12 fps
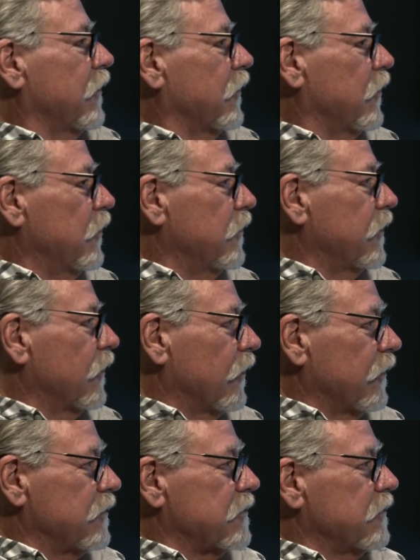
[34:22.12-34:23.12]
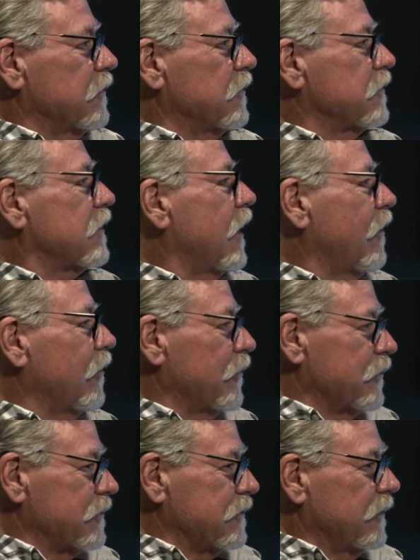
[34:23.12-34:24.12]
who the artist is, how it
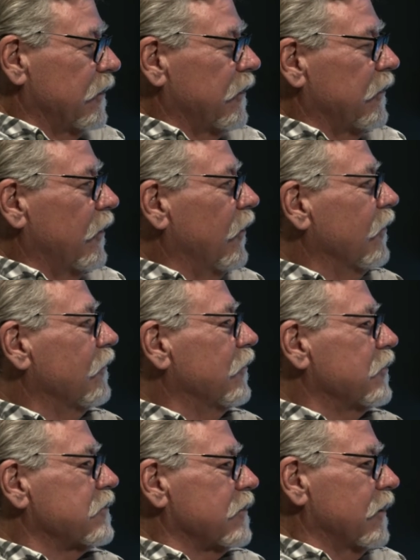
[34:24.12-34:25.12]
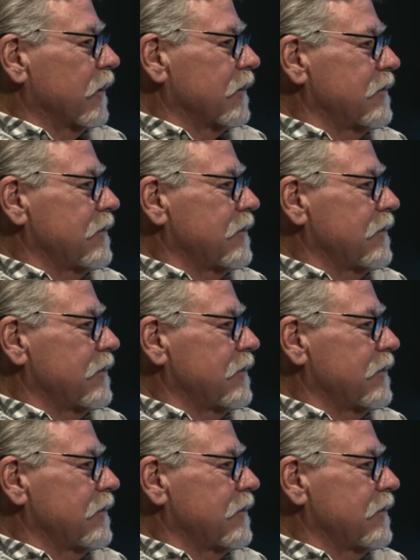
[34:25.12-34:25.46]
was done, all of those things.